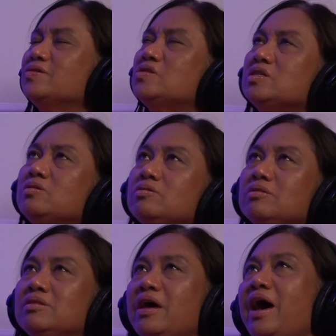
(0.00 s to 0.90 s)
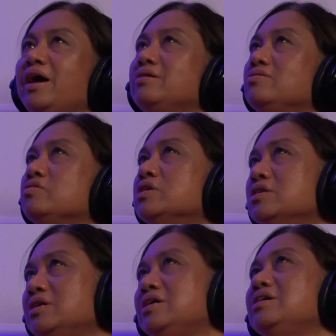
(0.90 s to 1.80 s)
So that
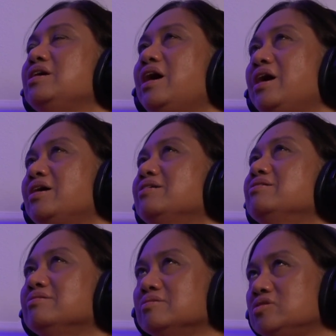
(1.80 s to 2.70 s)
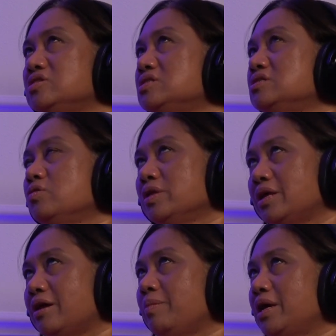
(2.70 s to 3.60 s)
really, just knowing
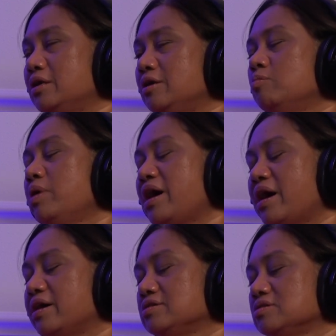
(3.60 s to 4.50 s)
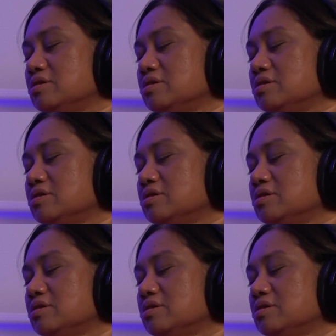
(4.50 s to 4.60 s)
that I make an impact